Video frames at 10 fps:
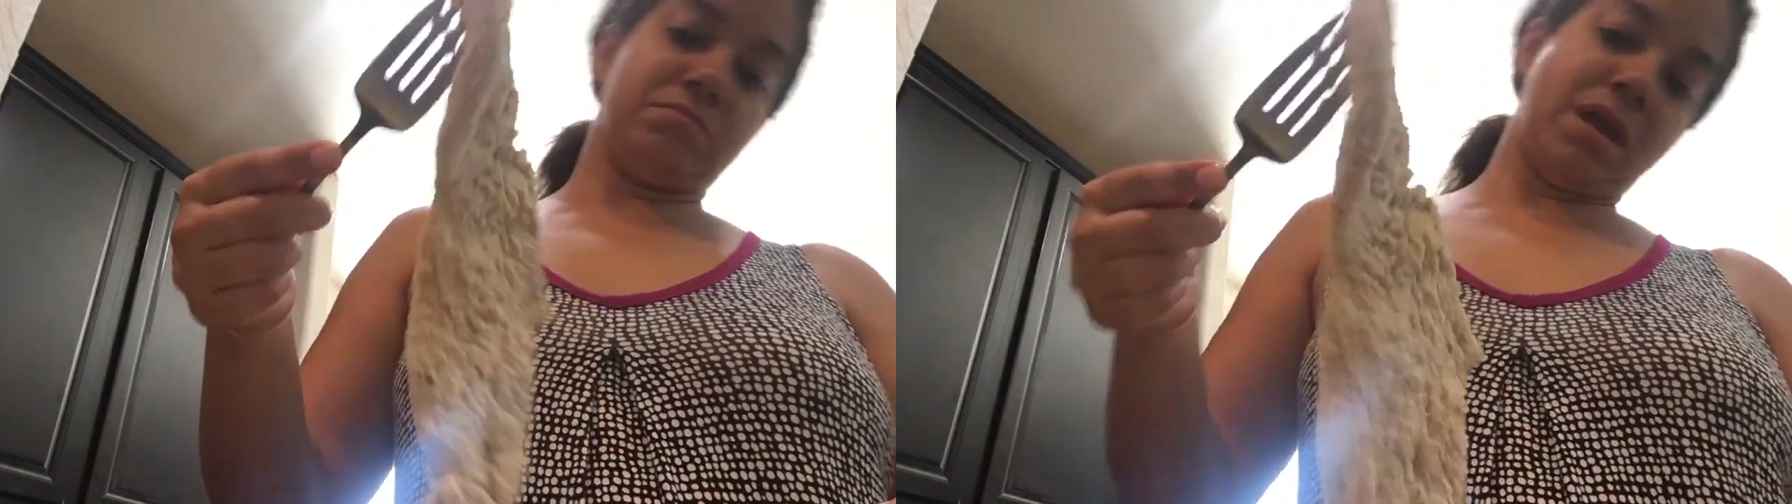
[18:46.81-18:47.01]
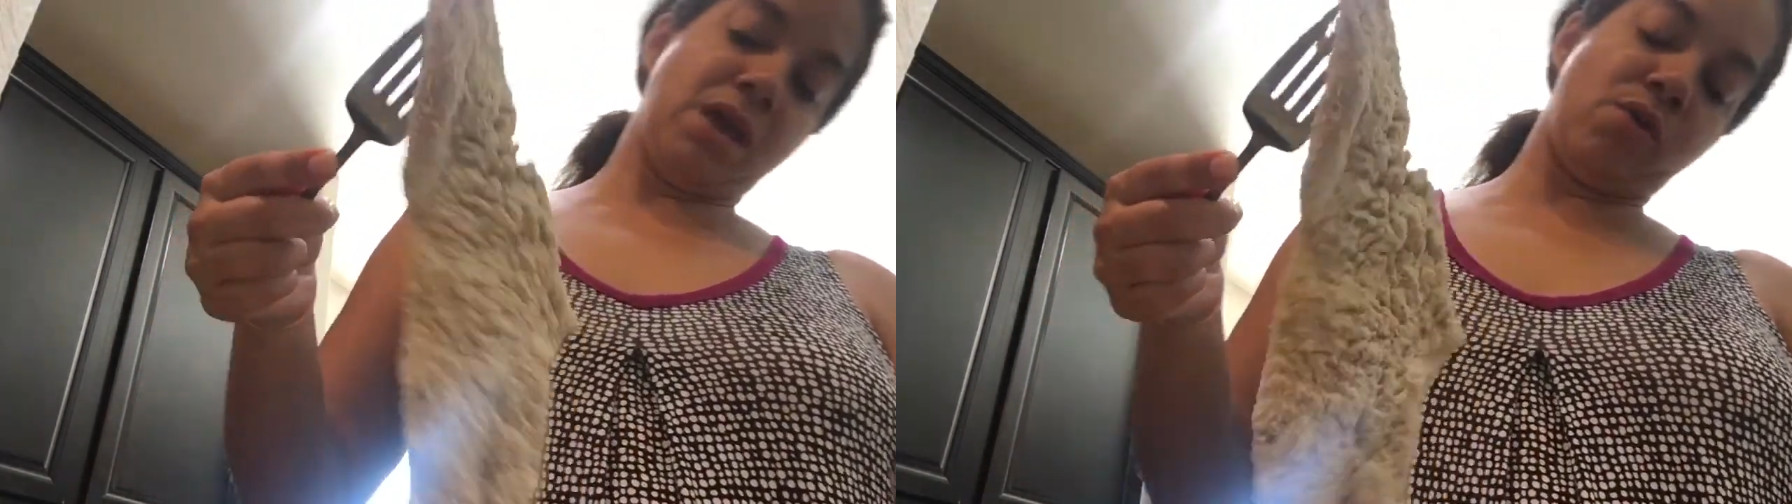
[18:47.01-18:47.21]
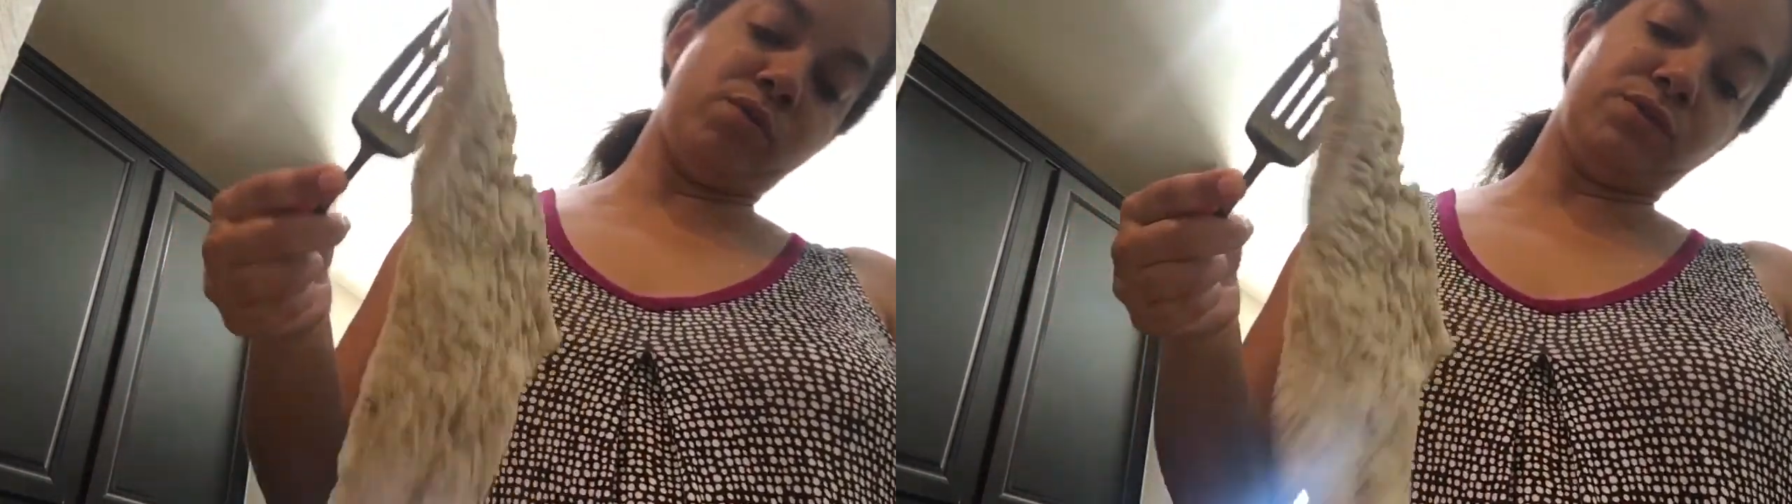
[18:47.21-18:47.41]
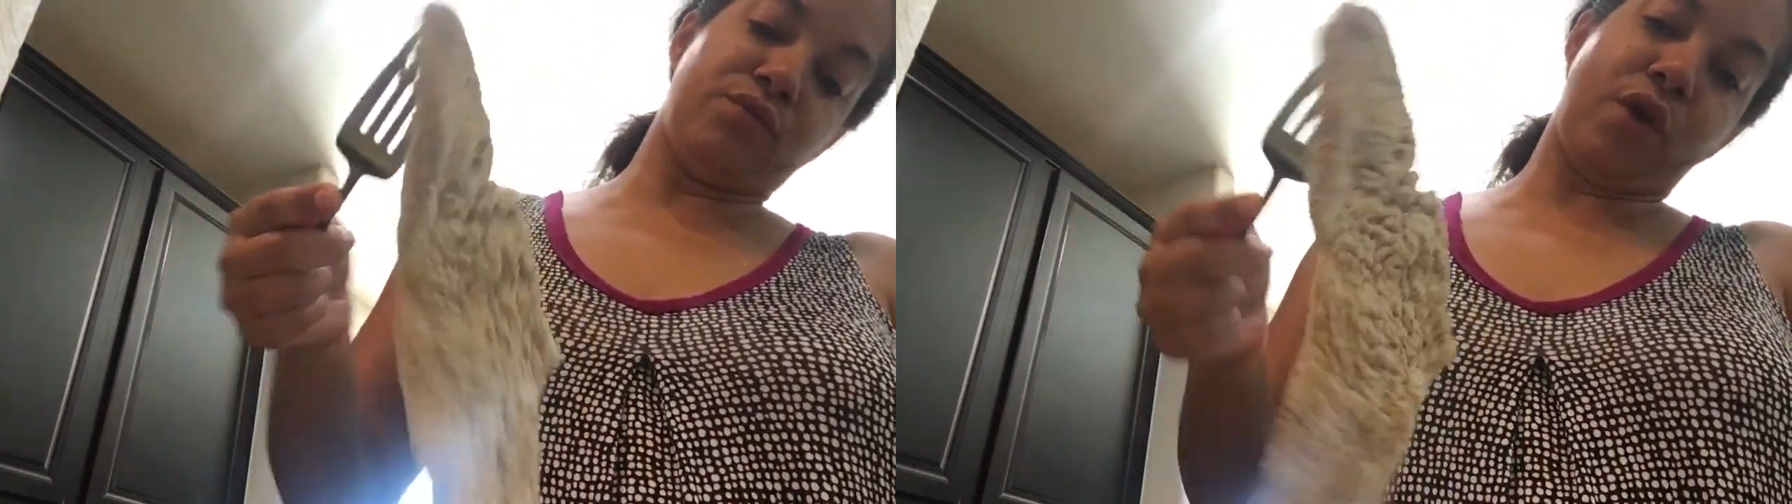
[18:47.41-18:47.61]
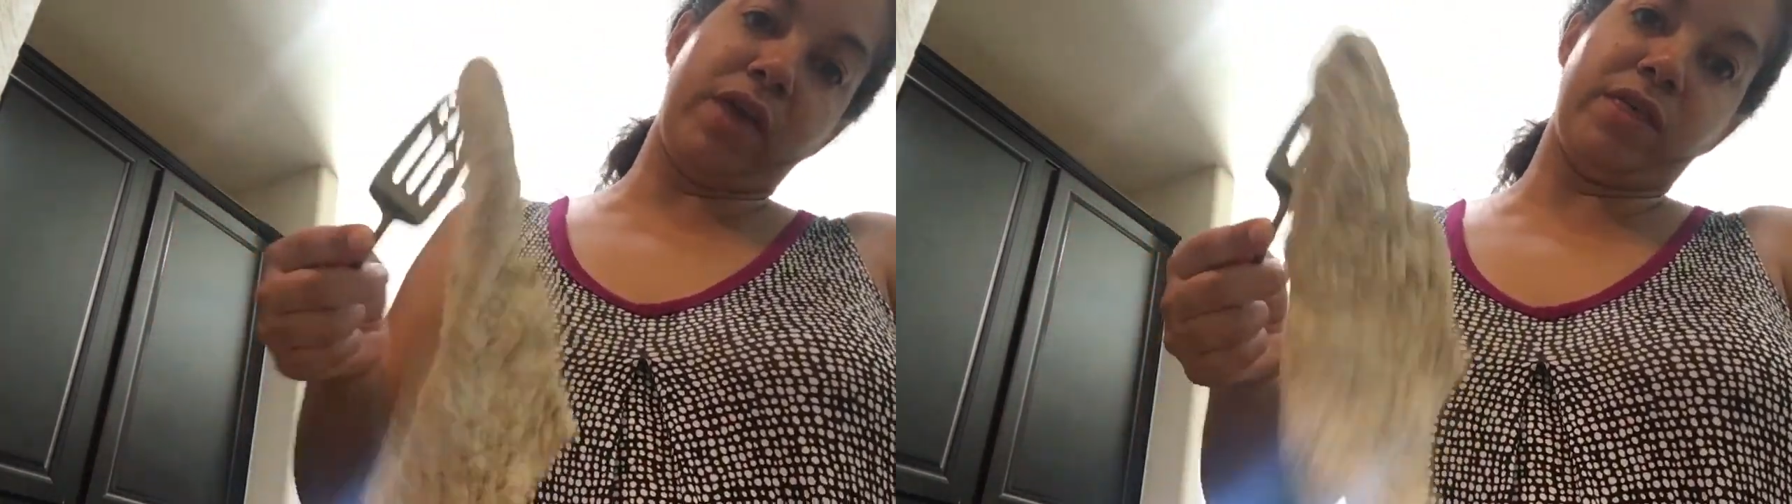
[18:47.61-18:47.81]
I always
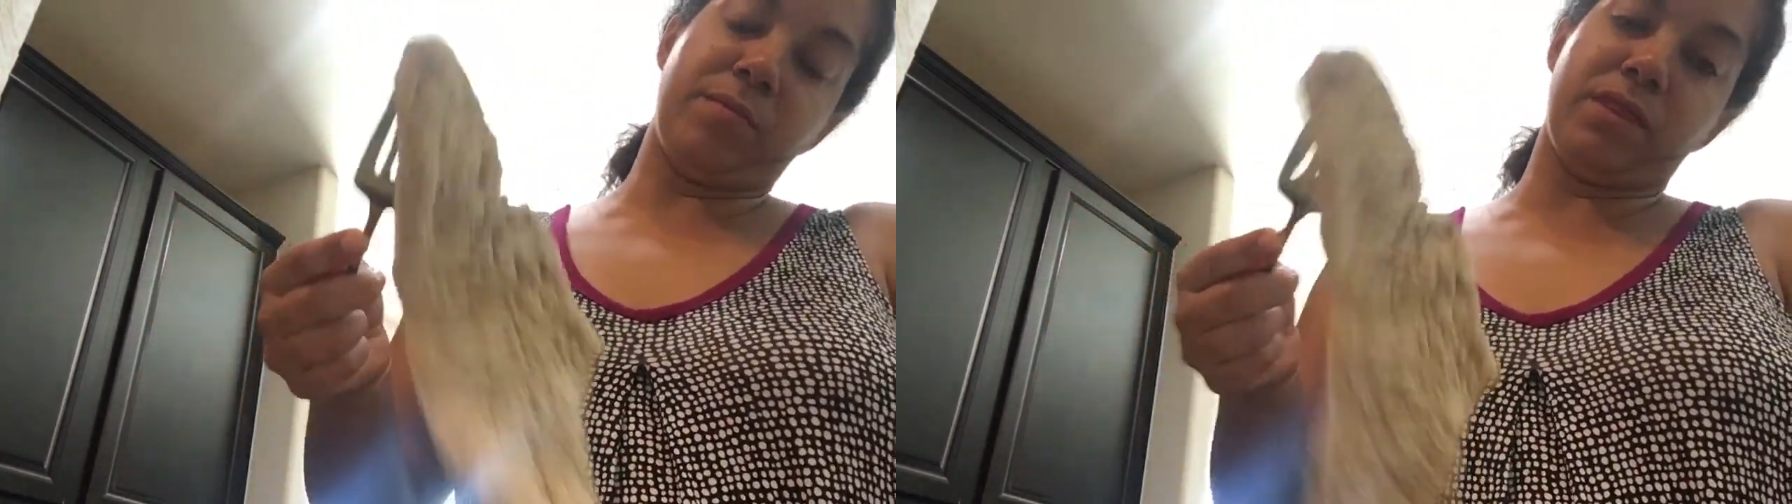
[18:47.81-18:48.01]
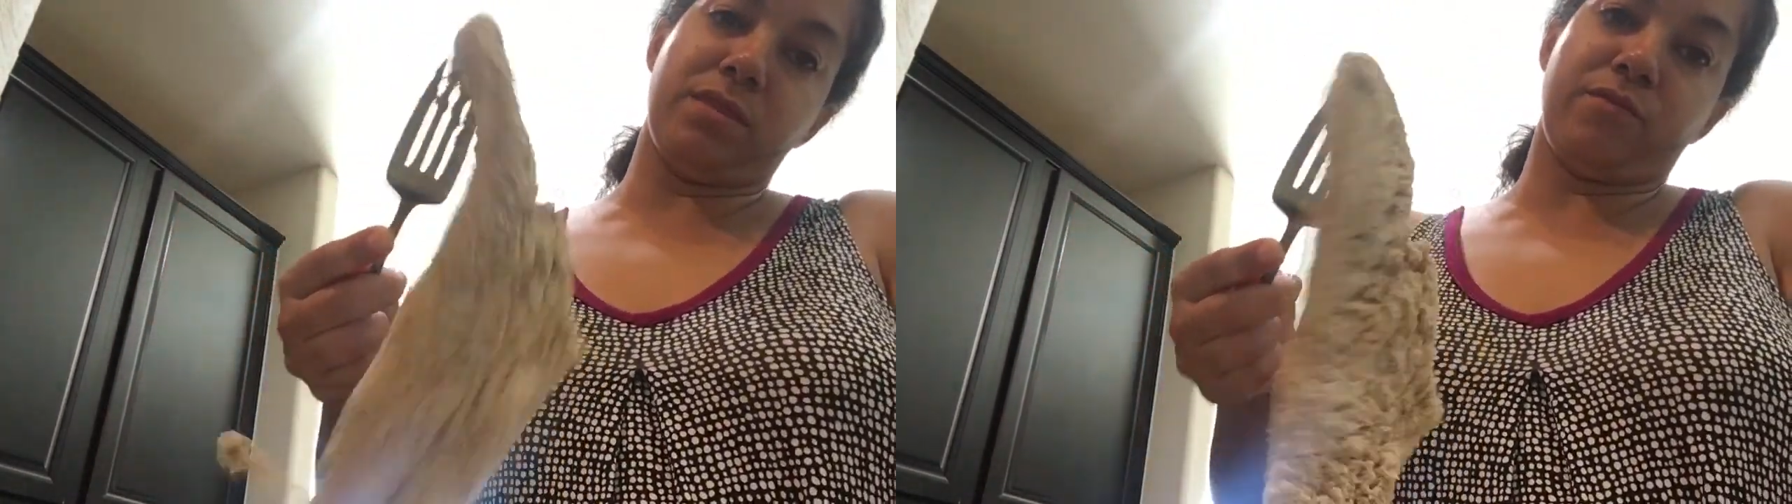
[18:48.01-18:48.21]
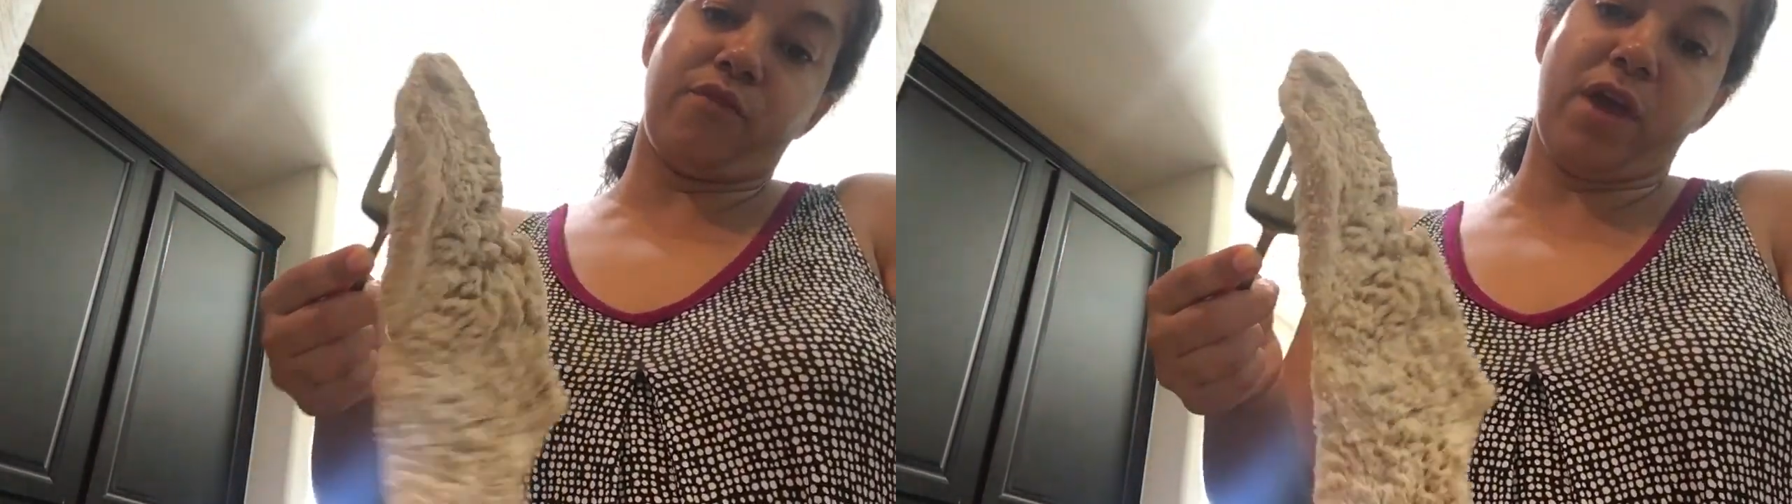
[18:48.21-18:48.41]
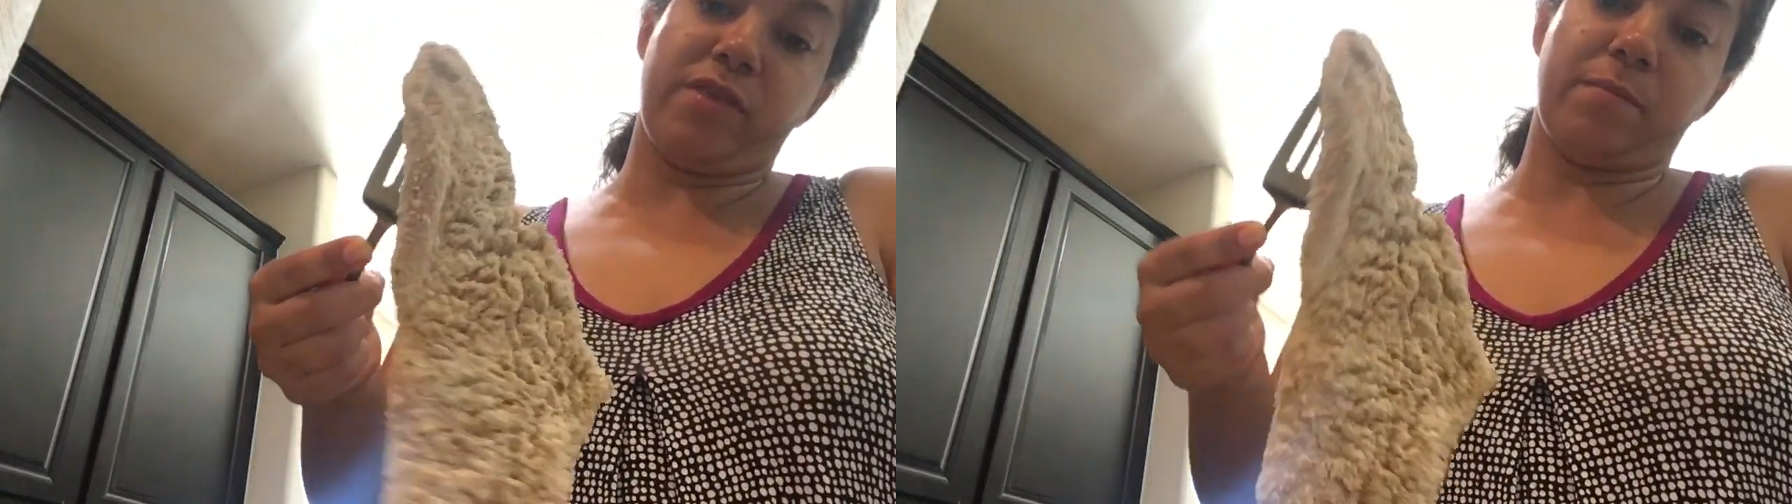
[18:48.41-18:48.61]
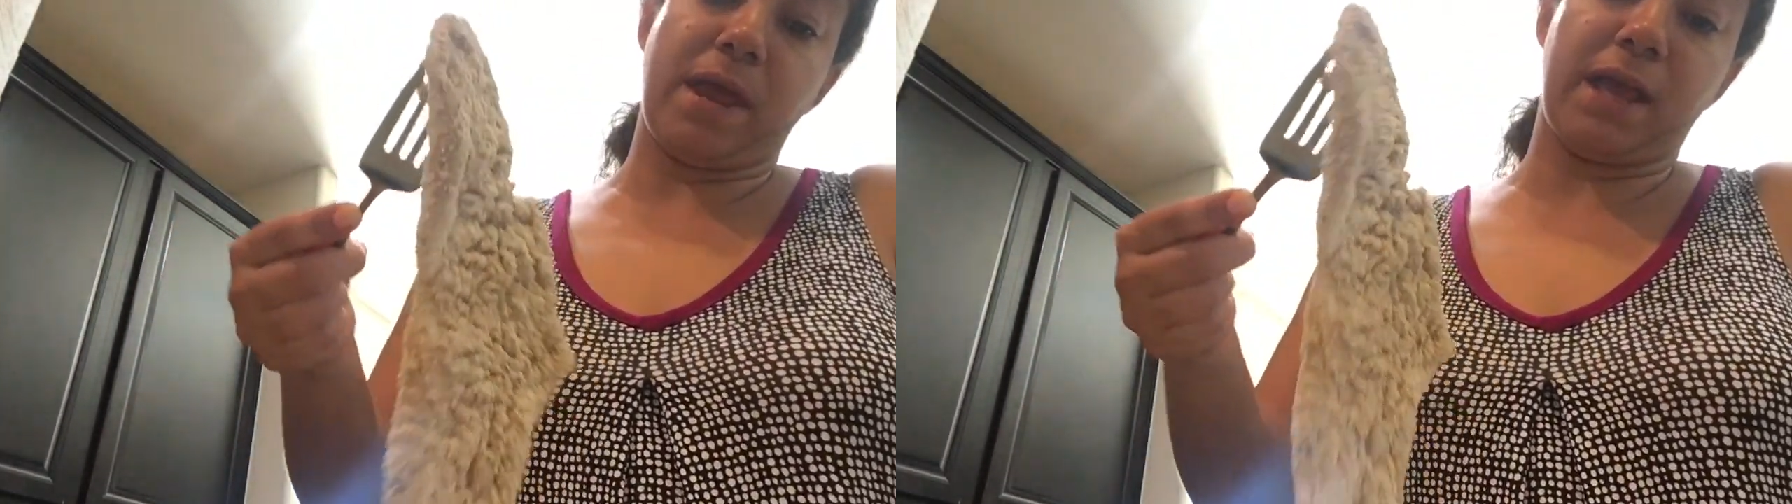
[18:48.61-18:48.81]
fry them
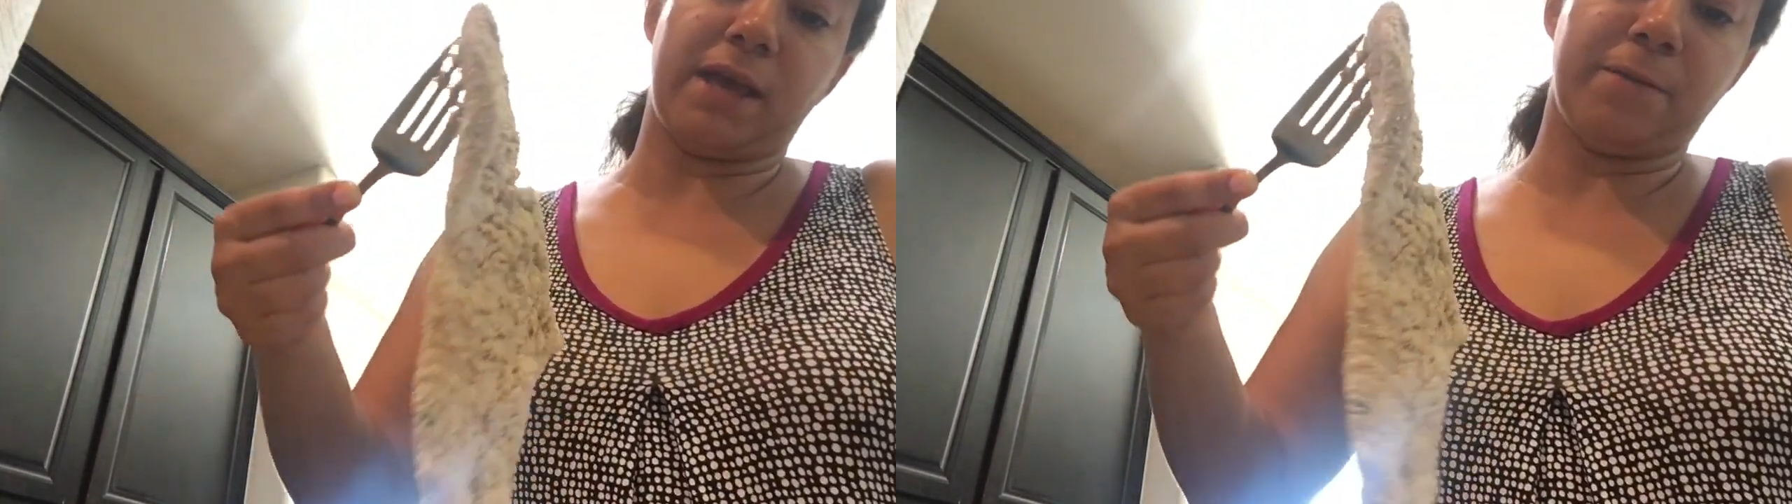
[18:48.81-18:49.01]
like